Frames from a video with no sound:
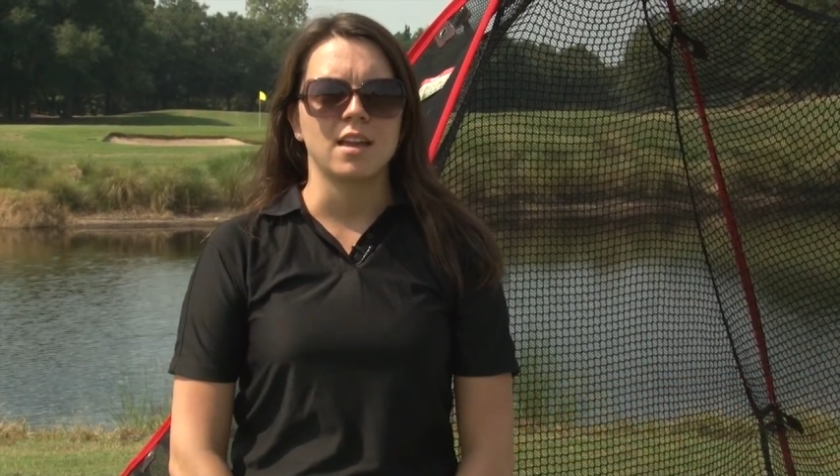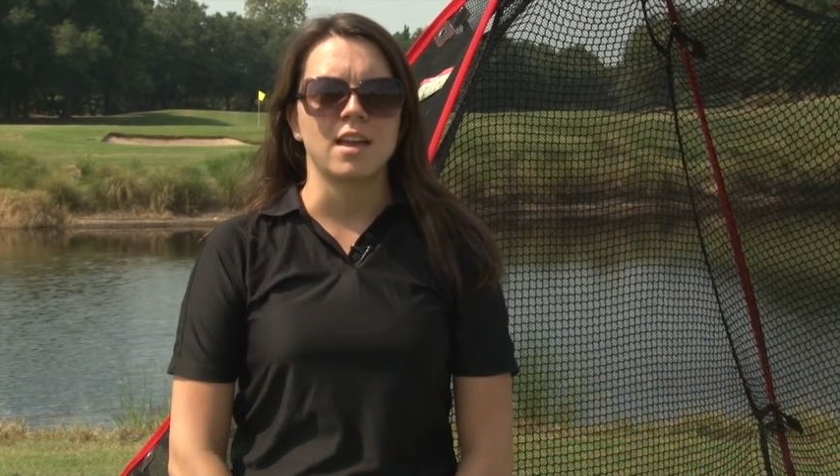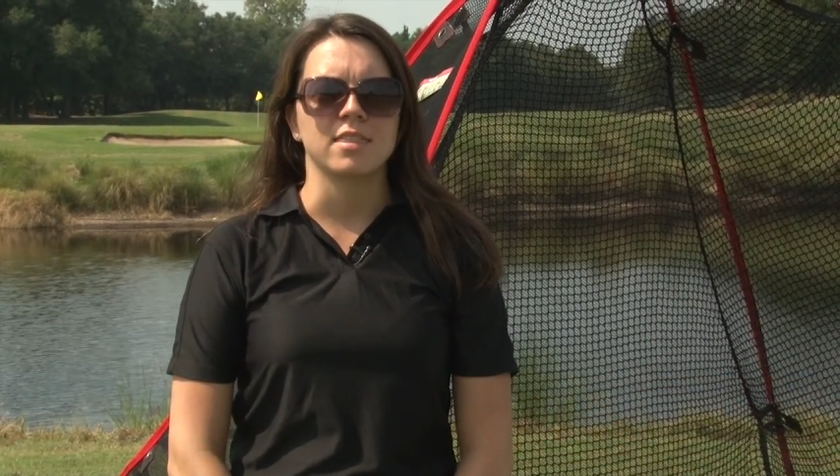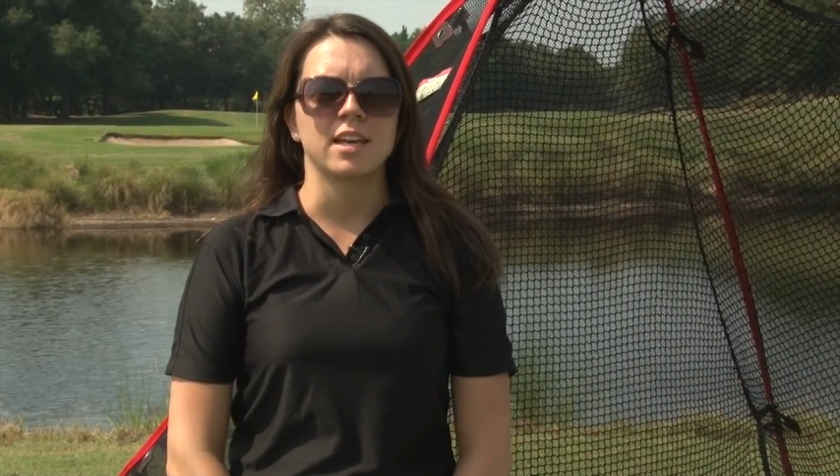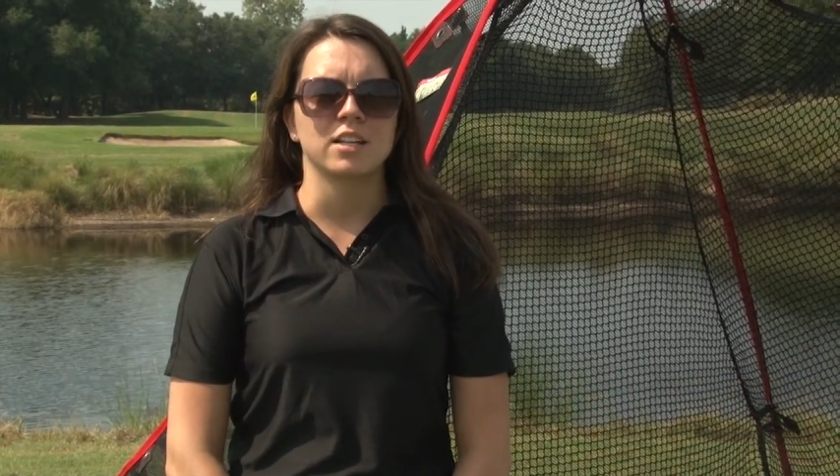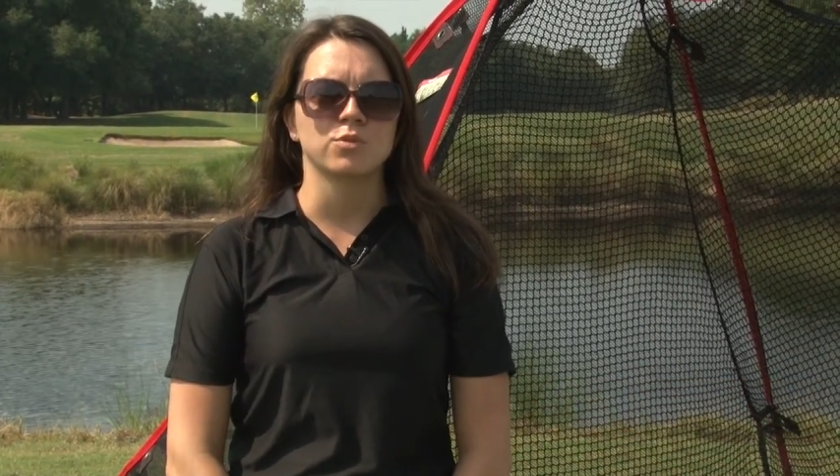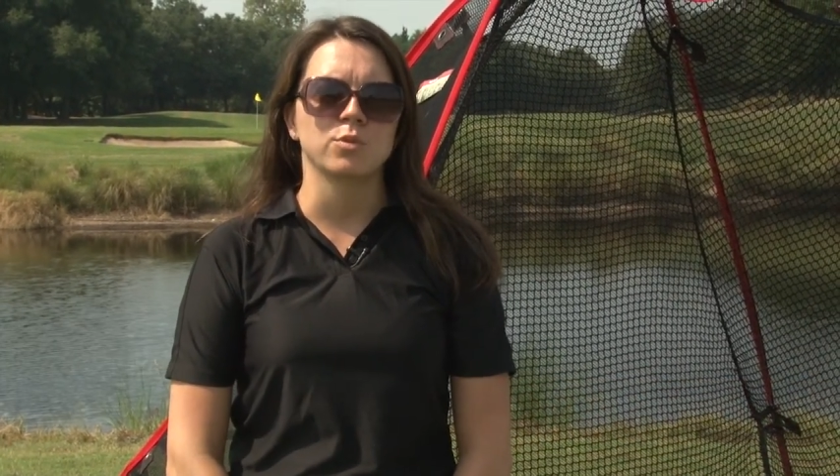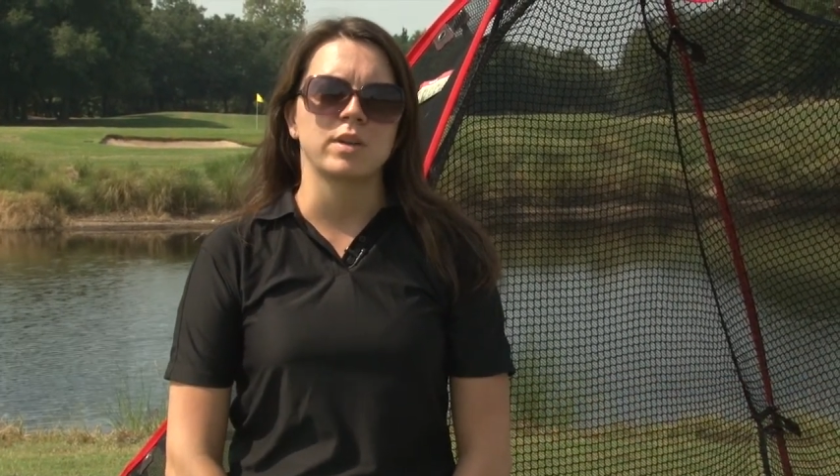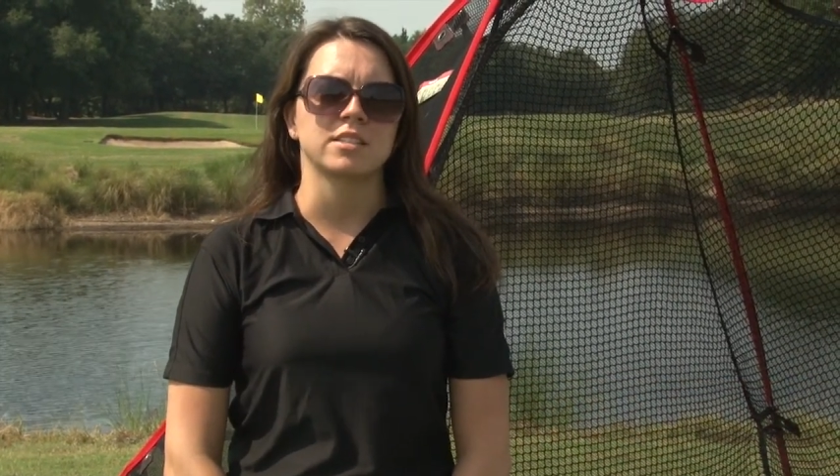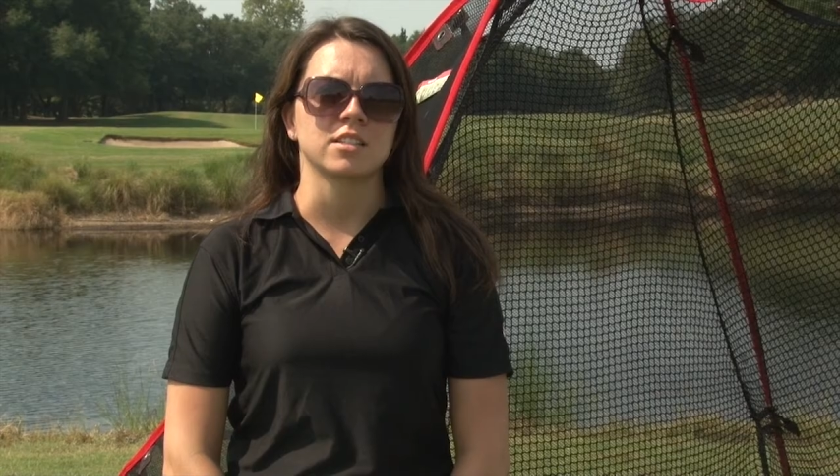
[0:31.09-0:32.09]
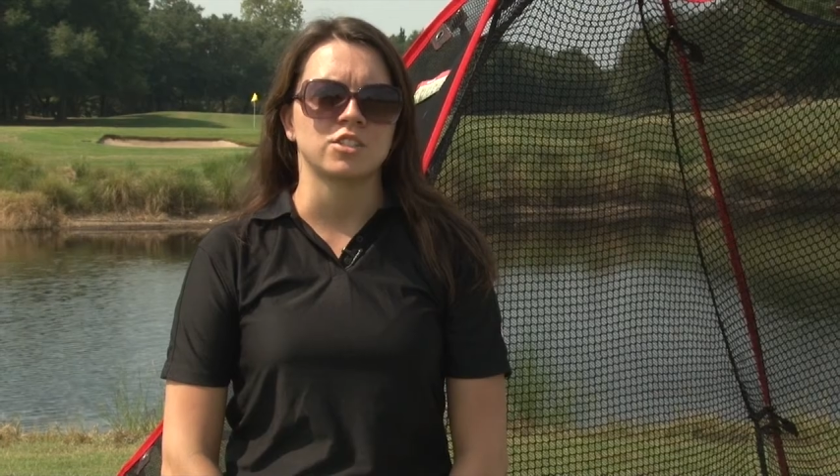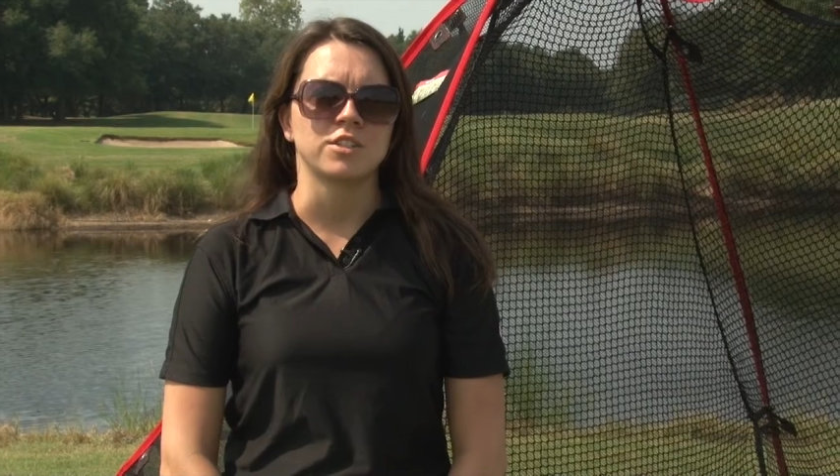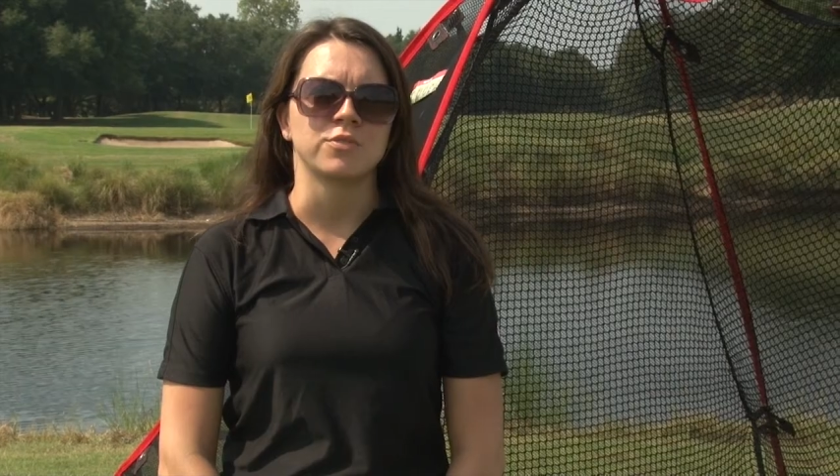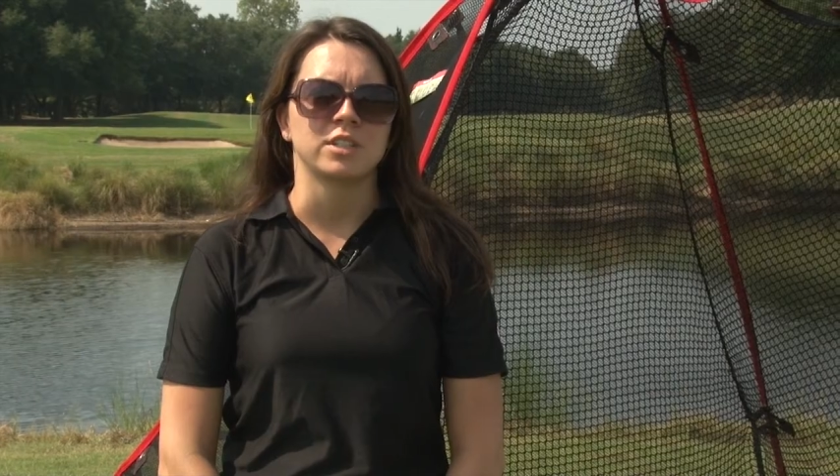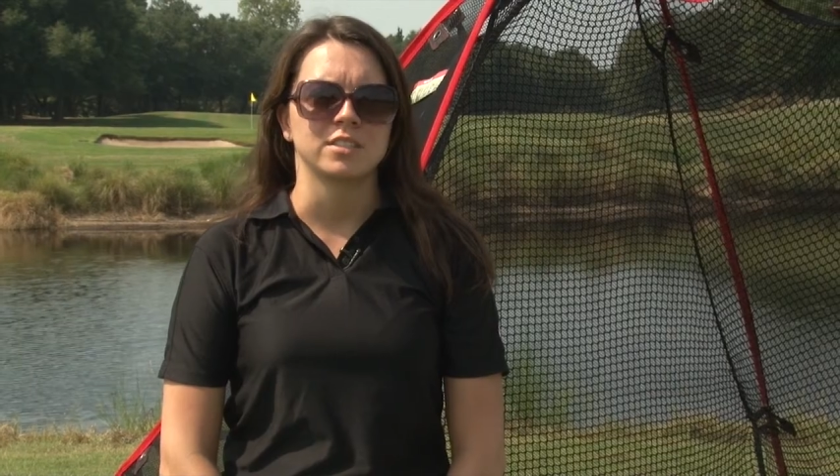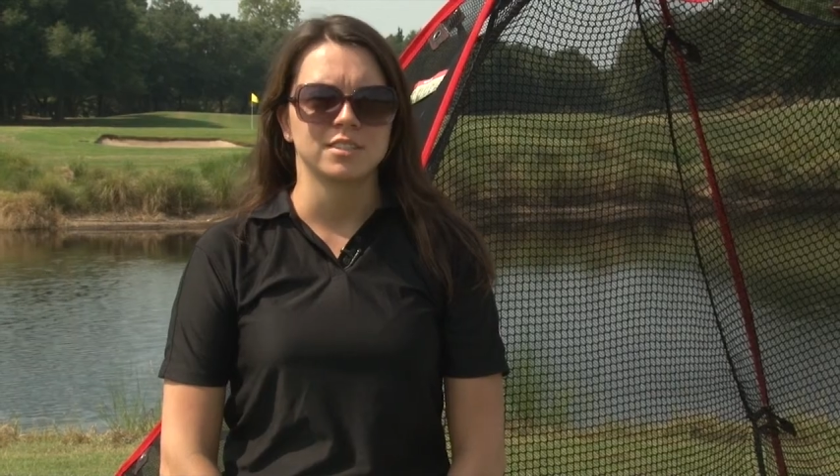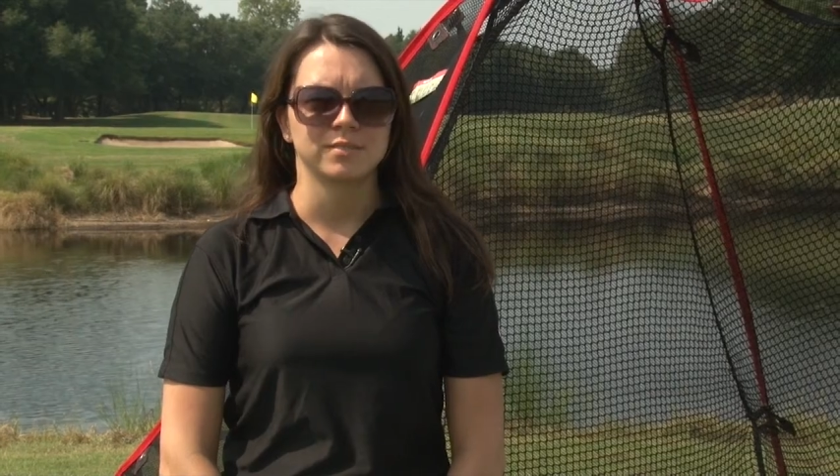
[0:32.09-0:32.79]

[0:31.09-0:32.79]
and that's what makes us different.